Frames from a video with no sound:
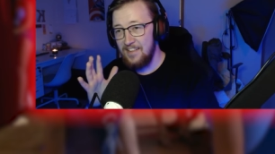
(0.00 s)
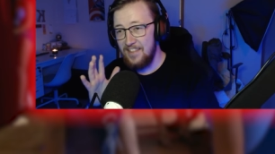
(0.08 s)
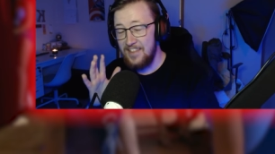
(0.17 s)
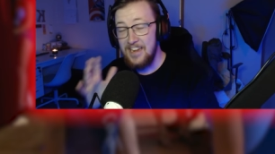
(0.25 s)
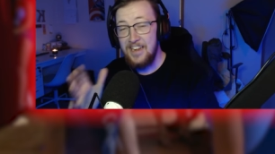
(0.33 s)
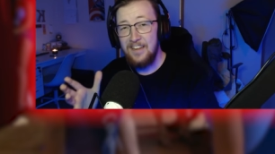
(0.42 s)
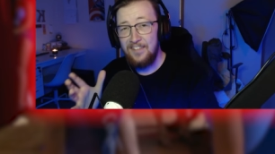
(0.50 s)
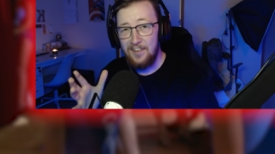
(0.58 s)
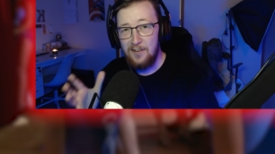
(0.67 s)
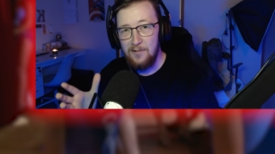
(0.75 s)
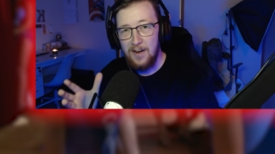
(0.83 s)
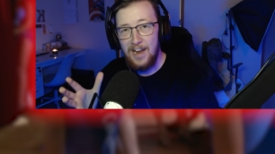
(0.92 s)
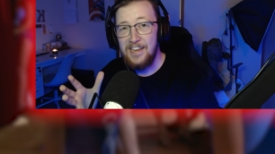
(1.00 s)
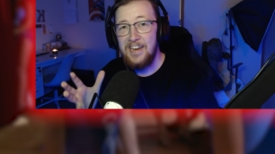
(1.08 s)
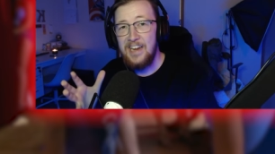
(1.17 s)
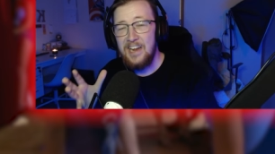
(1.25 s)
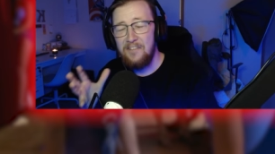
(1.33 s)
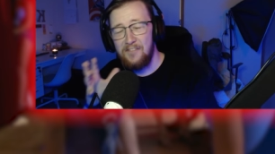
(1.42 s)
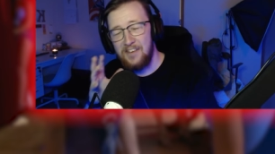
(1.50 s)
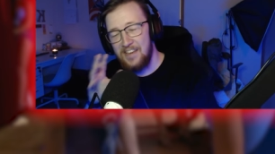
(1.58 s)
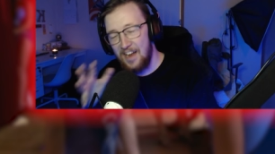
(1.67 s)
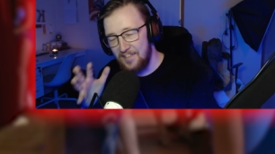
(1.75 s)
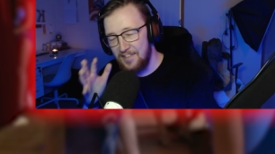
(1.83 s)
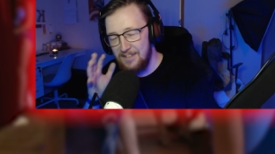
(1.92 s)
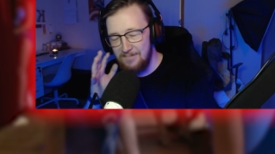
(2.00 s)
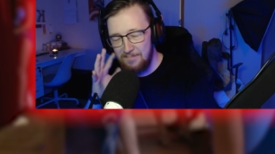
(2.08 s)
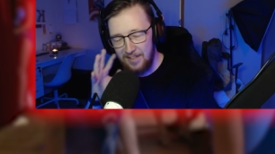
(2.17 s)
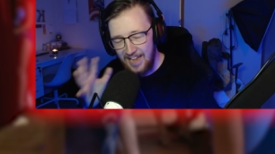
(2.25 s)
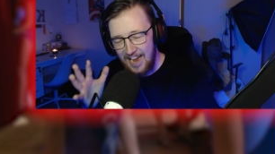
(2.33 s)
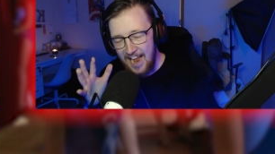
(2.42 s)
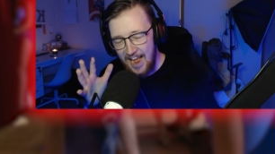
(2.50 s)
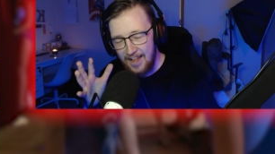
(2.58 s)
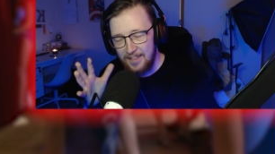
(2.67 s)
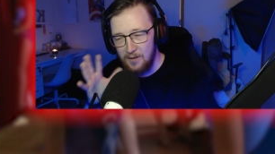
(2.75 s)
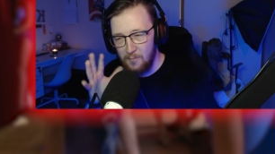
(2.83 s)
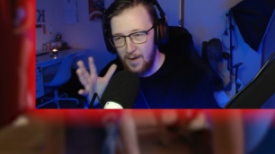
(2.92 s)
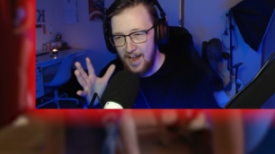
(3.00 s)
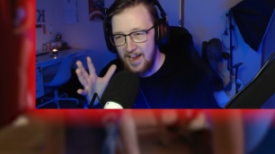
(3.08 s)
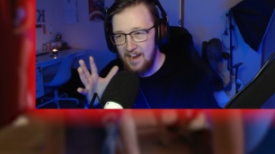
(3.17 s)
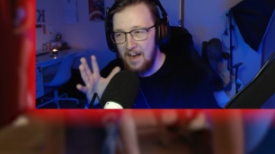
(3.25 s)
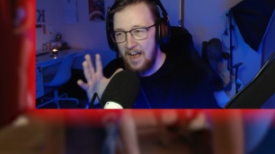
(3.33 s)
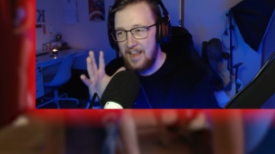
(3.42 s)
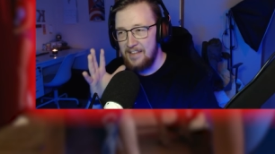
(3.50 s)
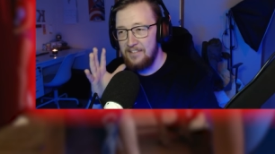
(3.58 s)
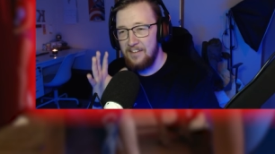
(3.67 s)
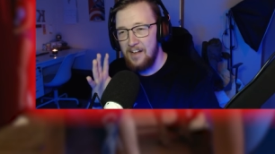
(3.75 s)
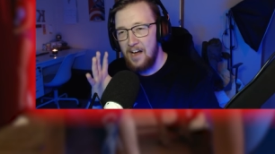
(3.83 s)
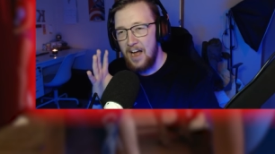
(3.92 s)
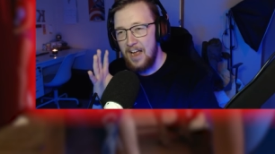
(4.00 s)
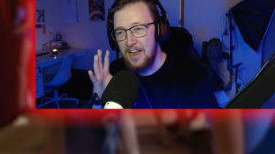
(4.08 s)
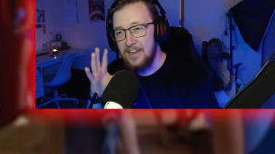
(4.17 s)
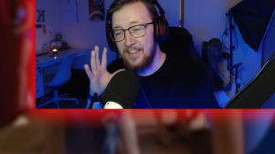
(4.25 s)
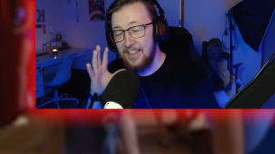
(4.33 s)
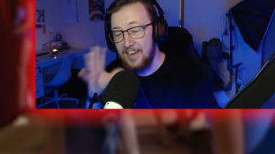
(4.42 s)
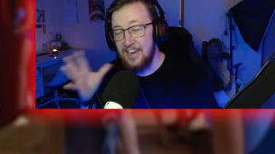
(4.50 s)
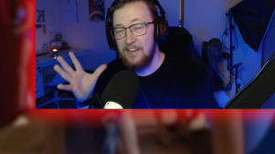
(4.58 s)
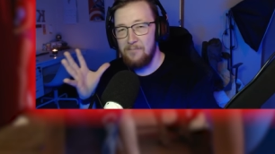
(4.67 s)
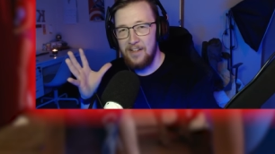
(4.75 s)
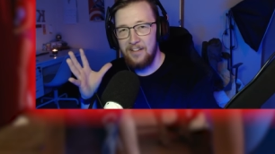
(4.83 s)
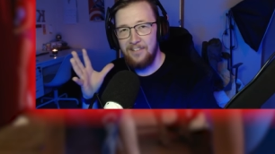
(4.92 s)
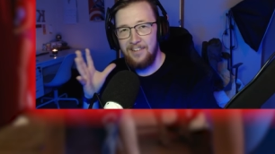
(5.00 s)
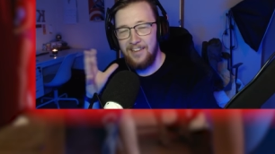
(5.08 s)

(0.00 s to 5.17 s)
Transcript: think is a good idea if it doesn't play out the way I I think it will.